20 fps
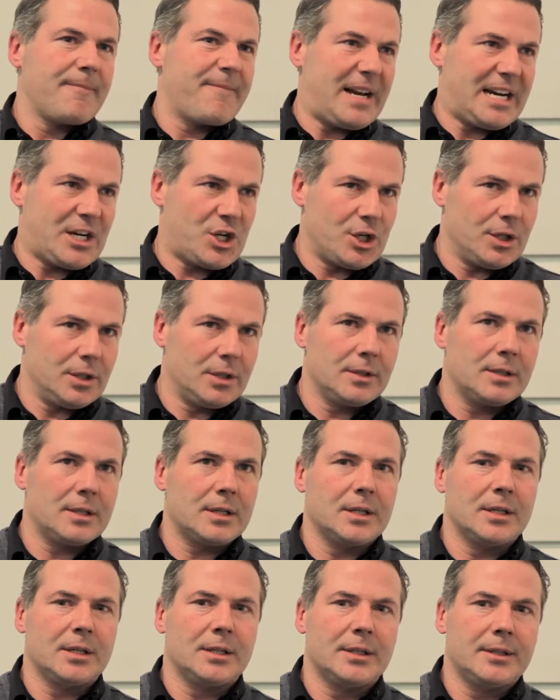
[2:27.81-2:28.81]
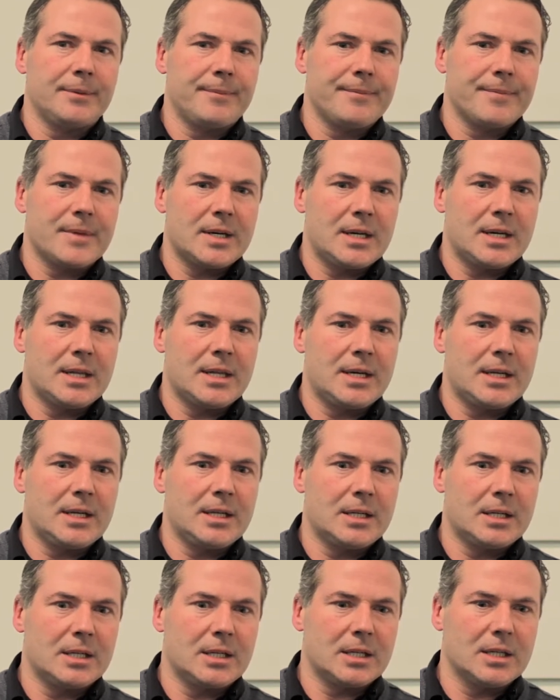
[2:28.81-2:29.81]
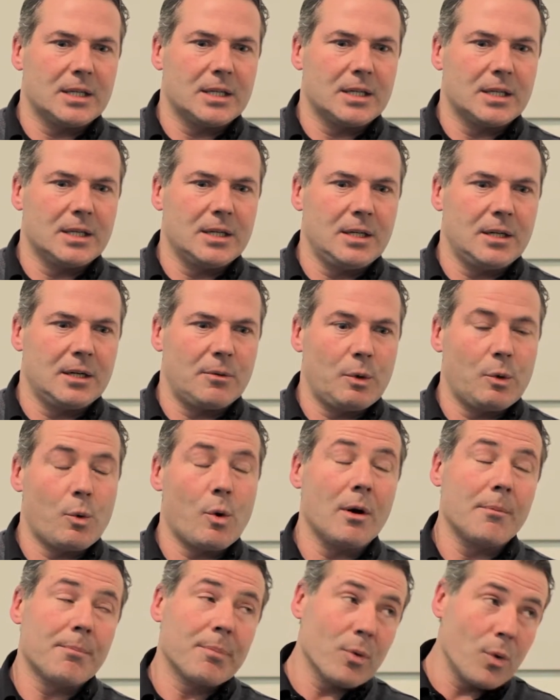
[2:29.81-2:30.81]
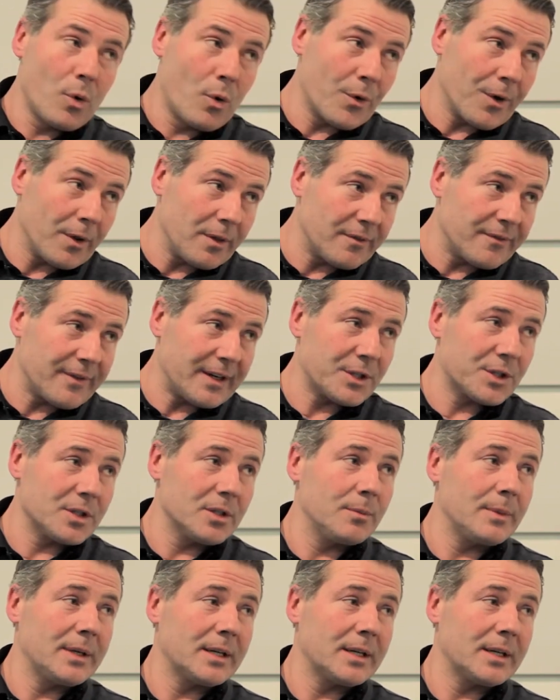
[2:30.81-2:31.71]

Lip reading: fashion, and then, we were quite broad on the fashion.